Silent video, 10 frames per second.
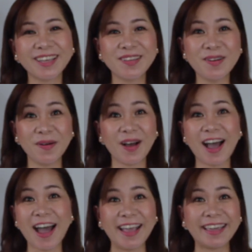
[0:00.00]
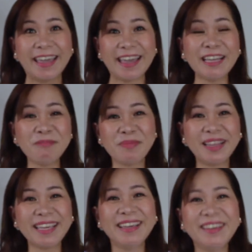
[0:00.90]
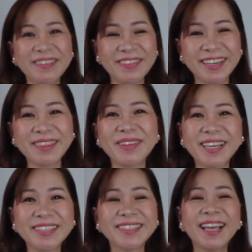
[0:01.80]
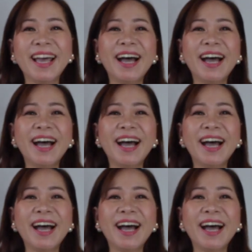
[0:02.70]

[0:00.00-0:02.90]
I can't believe it because